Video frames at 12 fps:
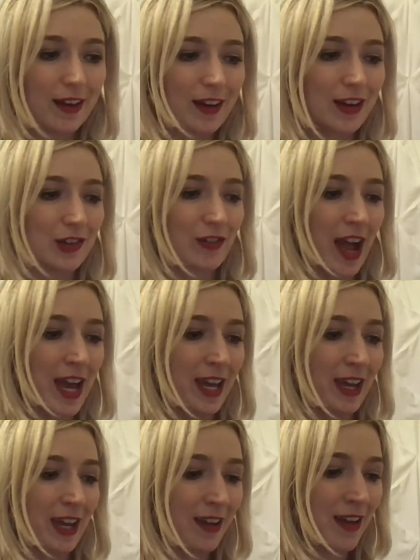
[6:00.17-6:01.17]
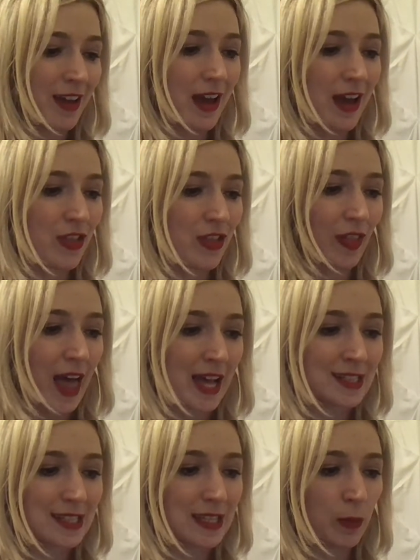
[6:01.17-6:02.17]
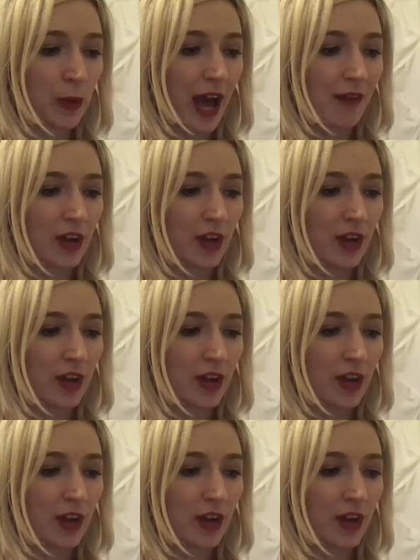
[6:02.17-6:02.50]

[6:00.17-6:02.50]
All right, and then lastly, we have